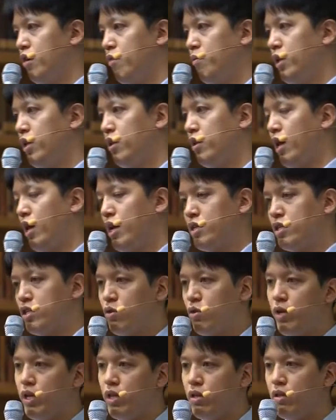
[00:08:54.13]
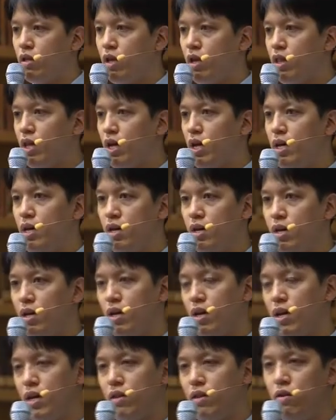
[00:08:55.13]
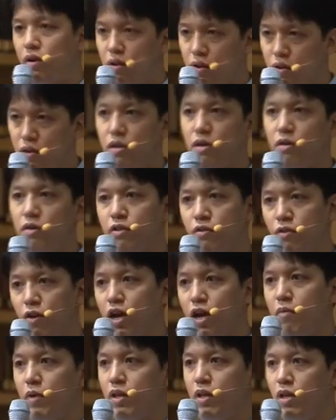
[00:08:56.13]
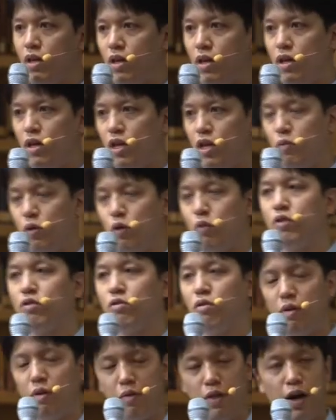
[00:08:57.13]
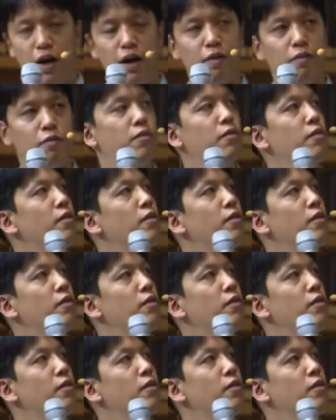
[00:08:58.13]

meaning they are storing the data and retrieve it if you want to retrieve,